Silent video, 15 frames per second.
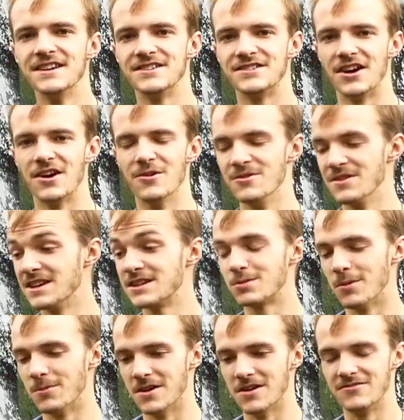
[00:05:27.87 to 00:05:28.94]
So this
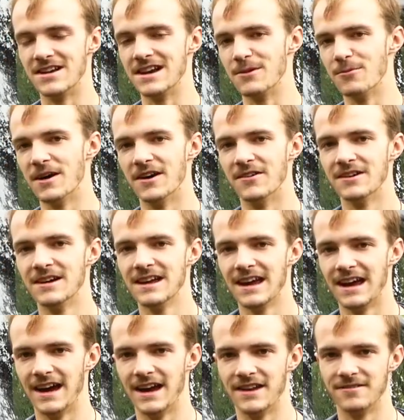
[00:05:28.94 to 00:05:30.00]
one worked really well.
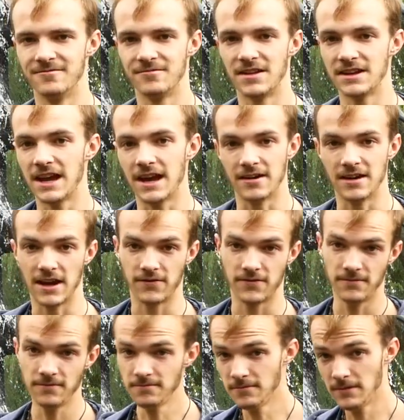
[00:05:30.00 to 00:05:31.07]
And yeah,
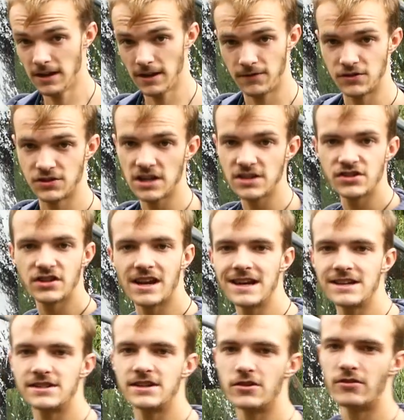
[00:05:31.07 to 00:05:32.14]
if you're changing an
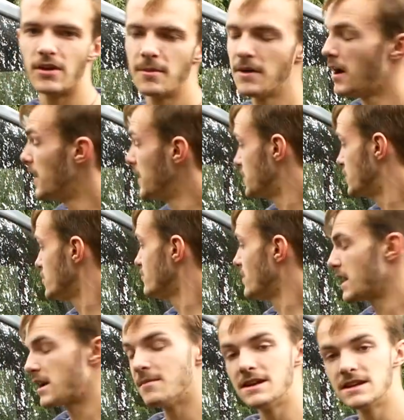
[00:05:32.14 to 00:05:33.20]
HC or rubber, I do
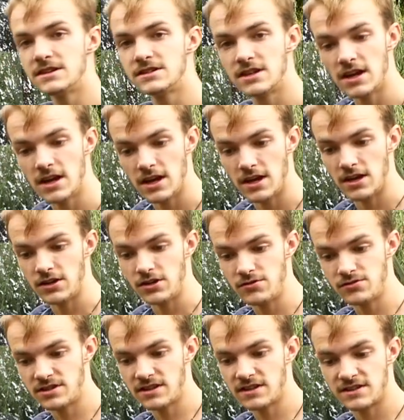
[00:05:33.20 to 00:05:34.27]
recommend
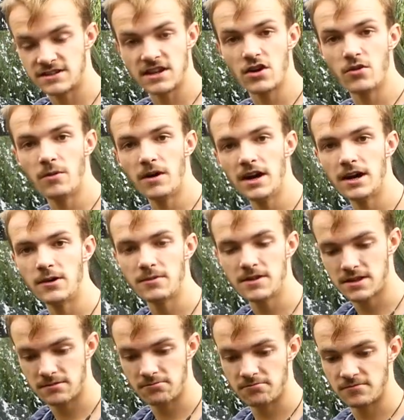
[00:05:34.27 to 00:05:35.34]
using the steel wire
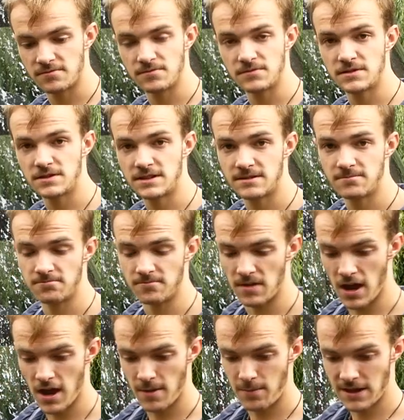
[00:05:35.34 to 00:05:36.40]
with
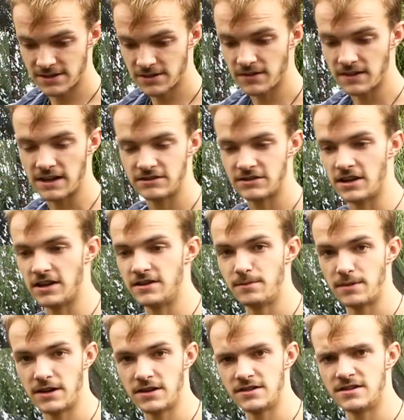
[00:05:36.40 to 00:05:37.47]
plastic on the outside,
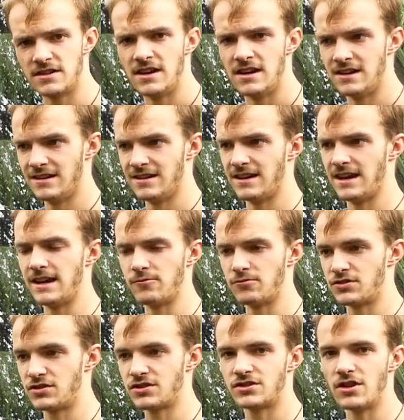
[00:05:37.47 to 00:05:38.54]
because it
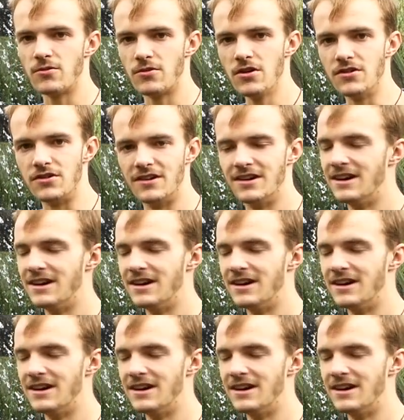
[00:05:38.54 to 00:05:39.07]
was just so good.